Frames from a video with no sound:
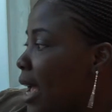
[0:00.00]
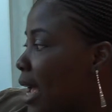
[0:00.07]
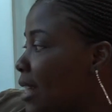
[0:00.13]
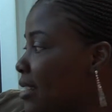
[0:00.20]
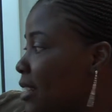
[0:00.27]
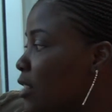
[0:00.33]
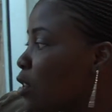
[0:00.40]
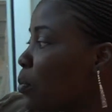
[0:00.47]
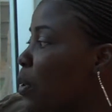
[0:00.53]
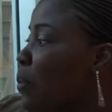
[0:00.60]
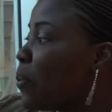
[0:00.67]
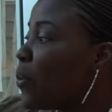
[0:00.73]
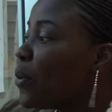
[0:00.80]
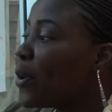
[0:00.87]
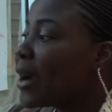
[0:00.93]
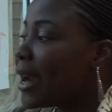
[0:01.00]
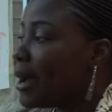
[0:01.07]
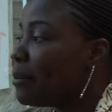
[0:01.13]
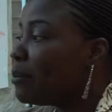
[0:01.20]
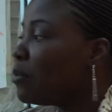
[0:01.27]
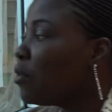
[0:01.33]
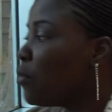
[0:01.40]
and set up a
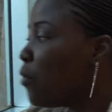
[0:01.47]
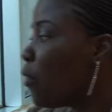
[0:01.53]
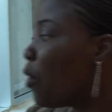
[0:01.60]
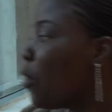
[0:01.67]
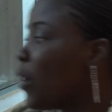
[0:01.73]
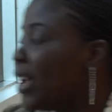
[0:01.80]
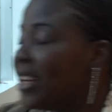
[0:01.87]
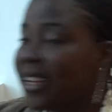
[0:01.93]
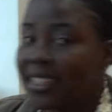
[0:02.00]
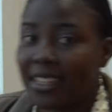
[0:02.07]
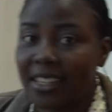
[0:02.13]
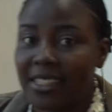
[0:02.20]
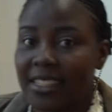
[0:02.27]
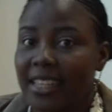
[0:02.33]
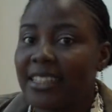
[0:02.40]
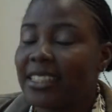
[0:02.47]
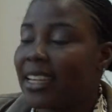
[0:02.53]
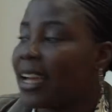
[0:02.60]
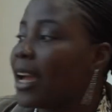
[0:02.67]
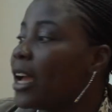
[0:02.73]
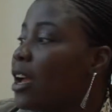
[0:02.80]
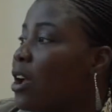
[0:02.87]
program for a data
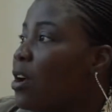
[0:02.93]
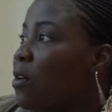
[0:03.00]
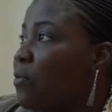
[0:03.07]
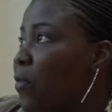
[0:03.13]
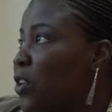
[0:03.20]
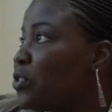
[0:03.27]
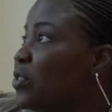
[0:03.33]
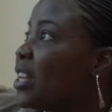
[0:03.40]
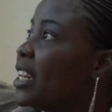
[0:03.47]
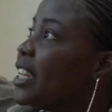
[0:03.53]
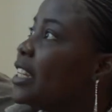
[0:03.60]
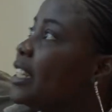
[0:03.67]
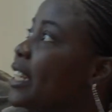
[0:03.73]
center. Fortunately,